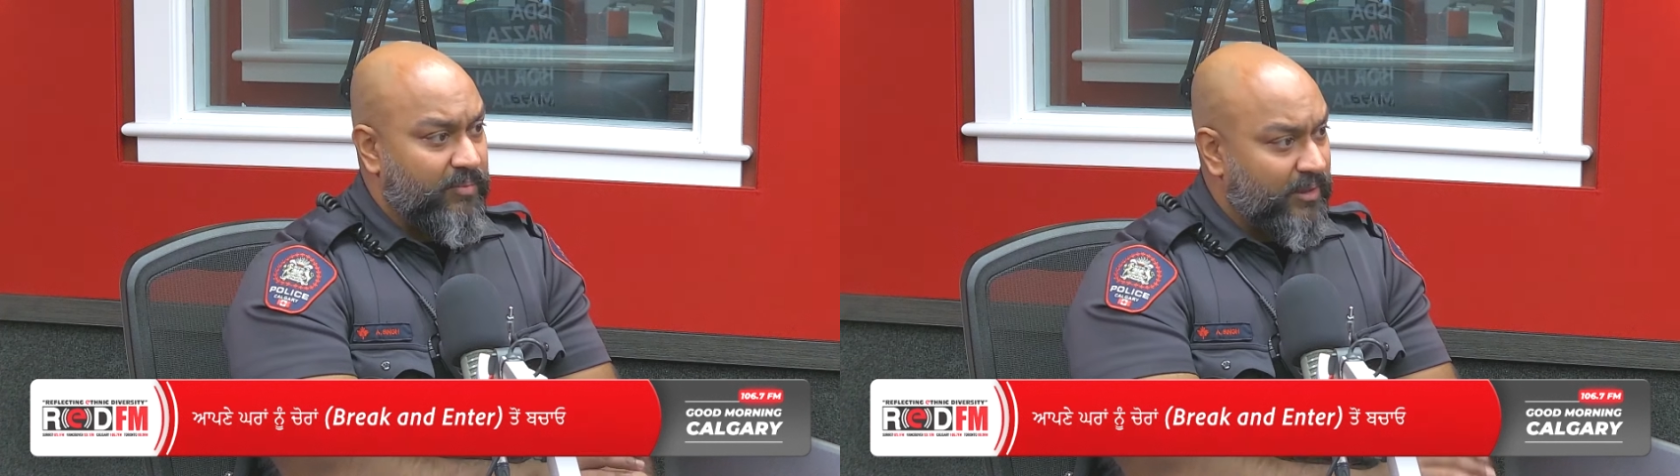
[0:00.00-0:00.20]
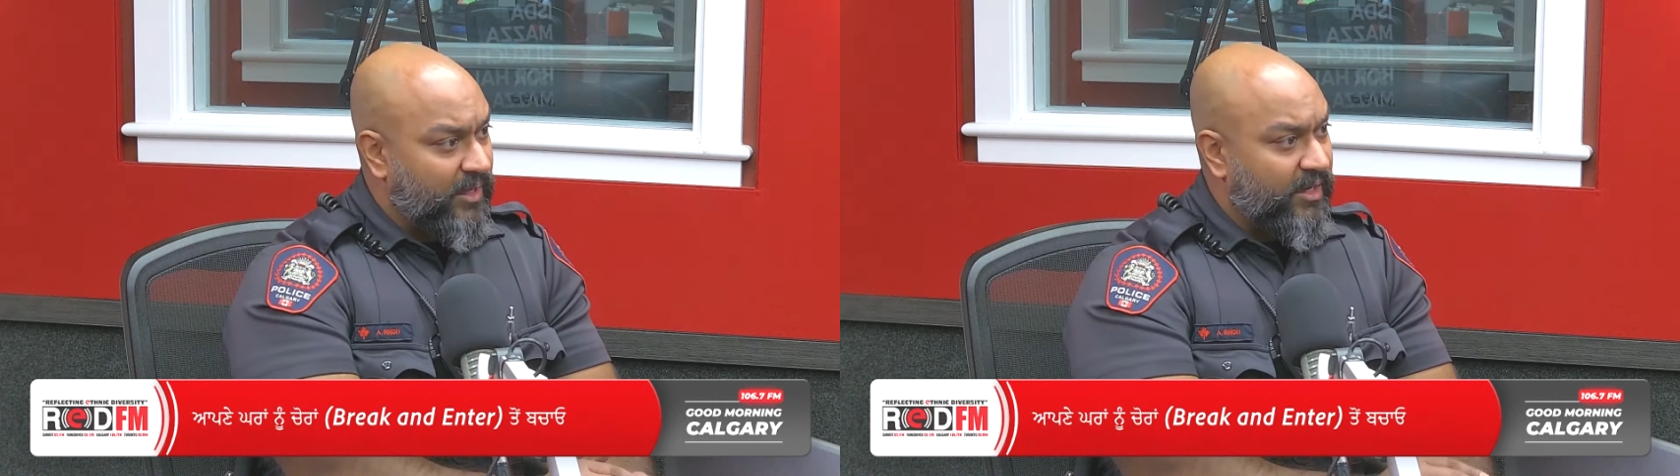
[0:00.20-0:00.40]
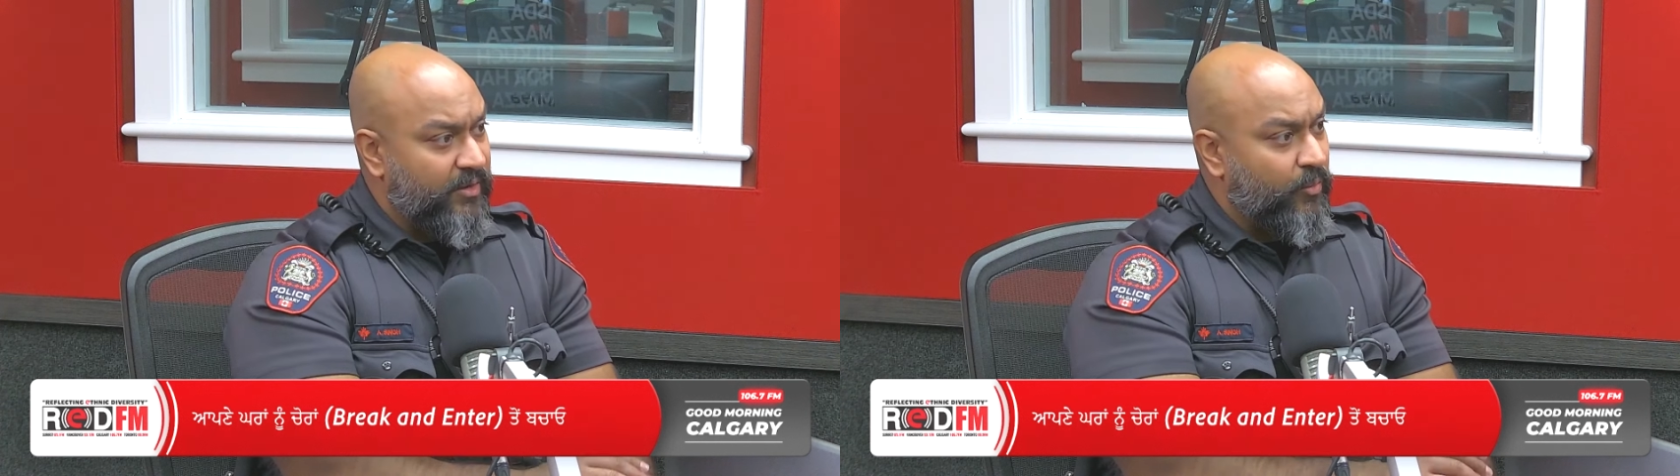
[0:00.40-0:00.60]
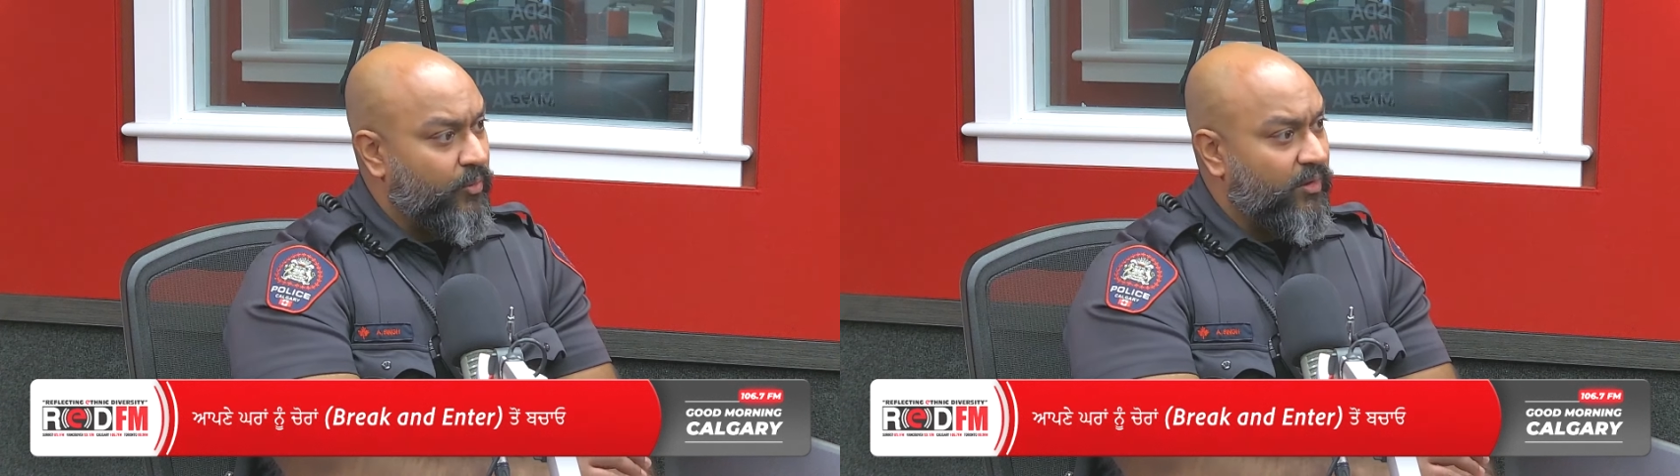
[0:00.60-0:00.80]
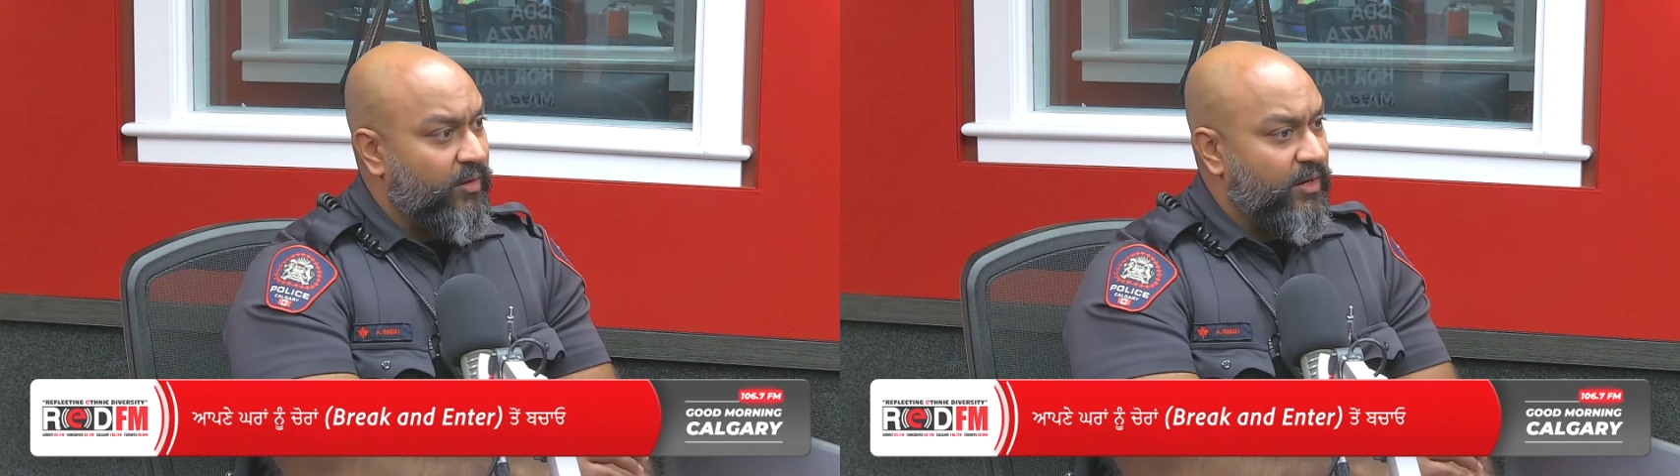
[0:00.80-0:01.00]
blood
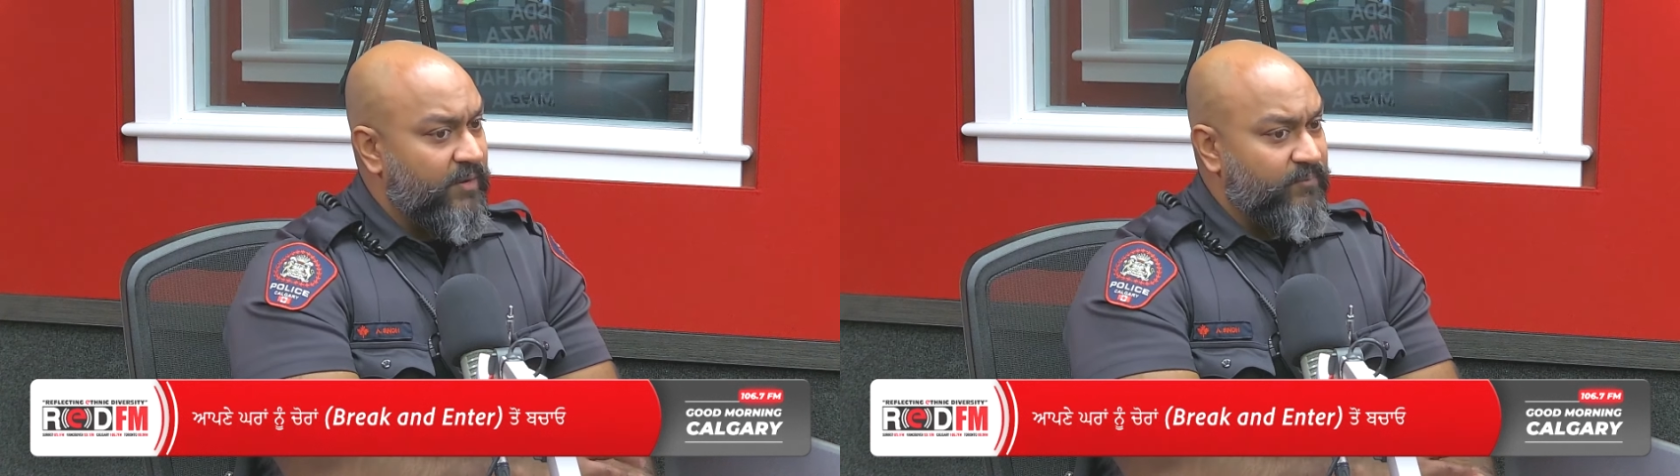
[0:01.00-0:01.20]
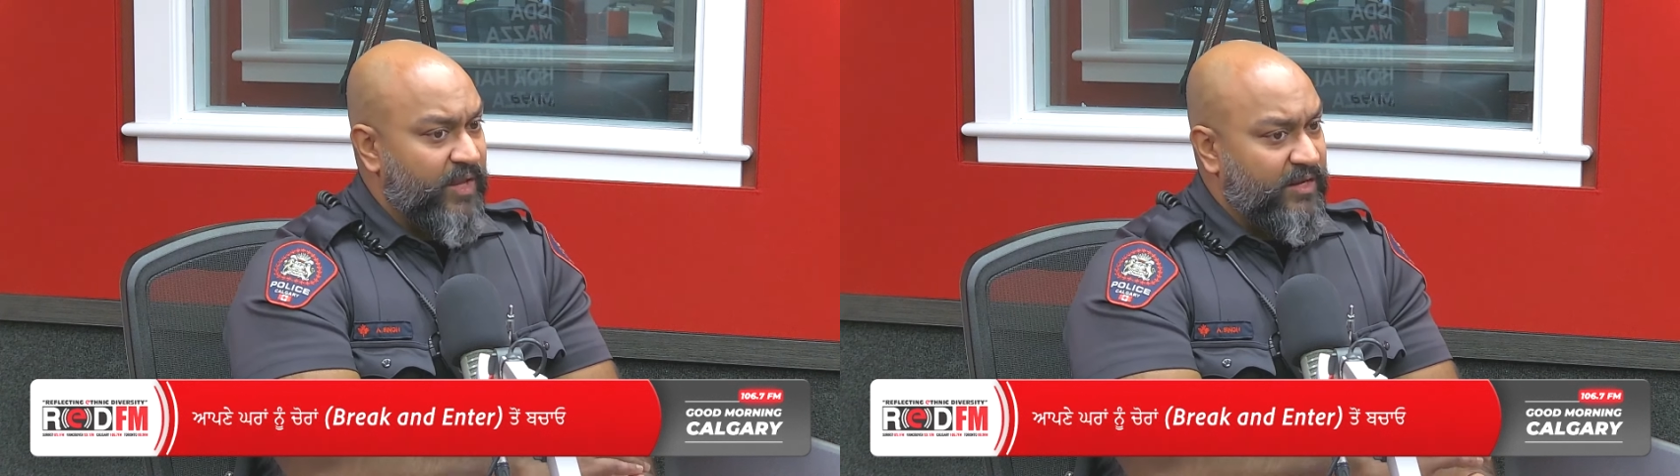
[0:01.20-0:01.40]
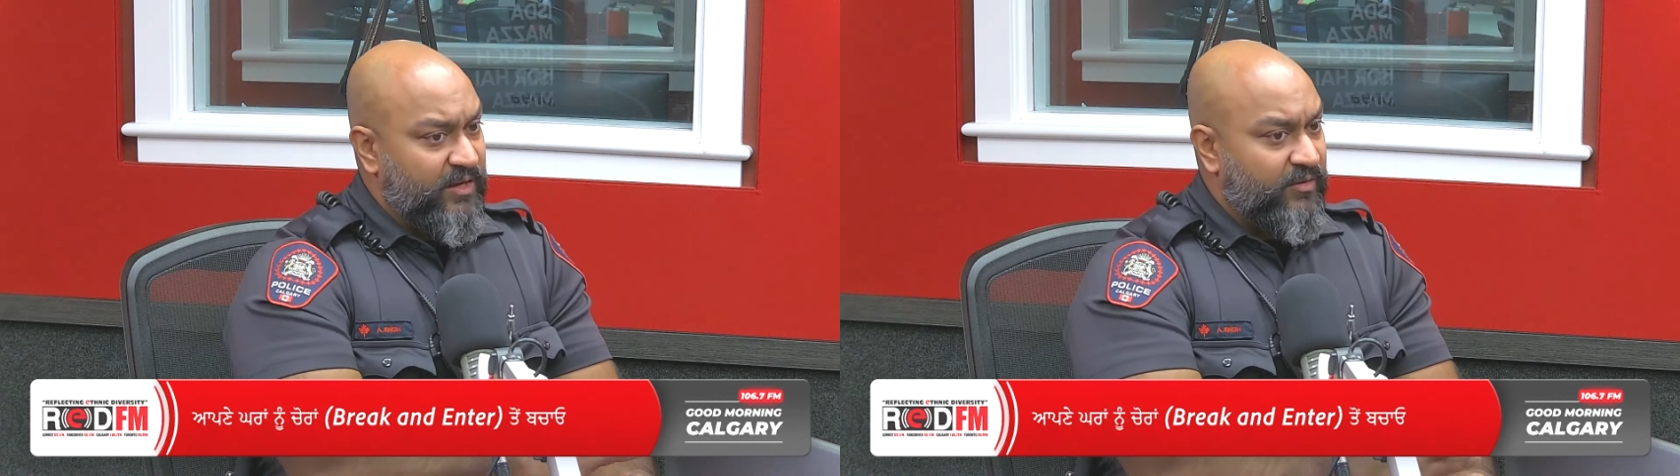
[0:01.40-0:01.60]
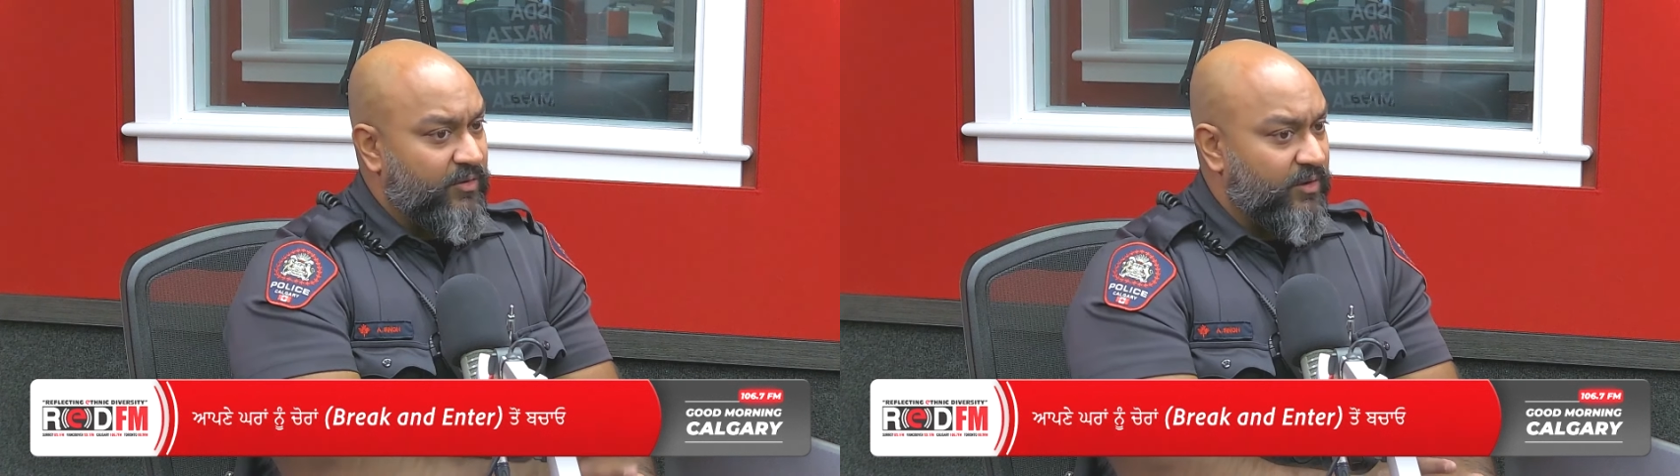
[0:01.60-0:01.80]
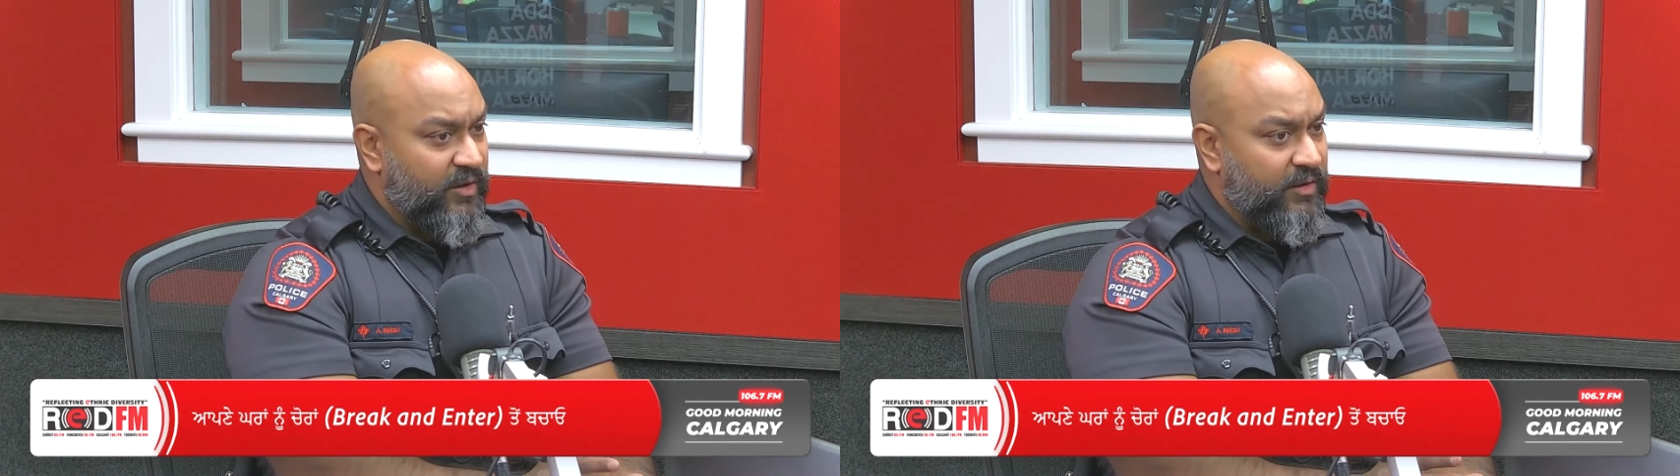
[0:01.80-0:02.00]
or any other
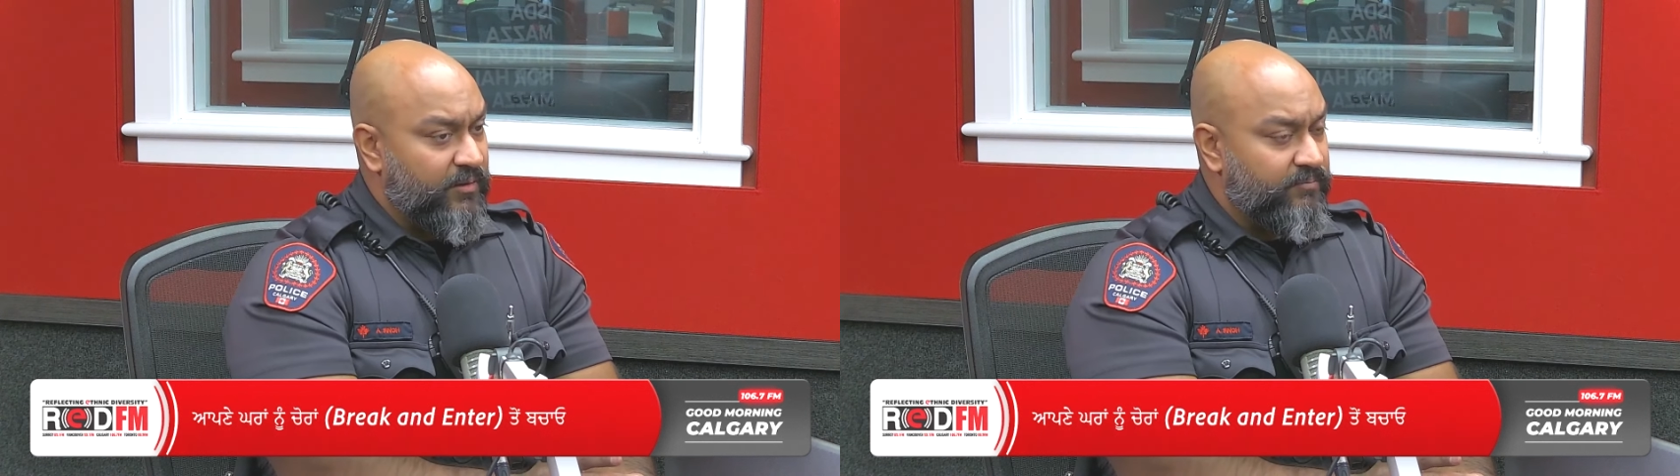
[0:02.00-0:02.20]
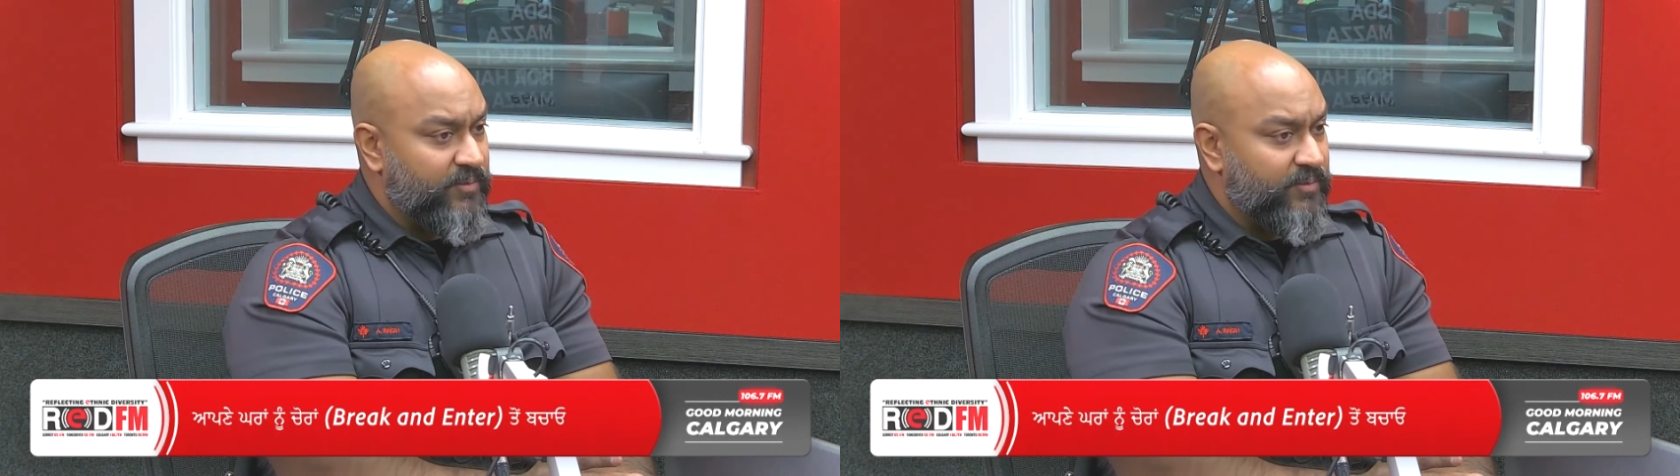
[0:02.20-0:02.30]
like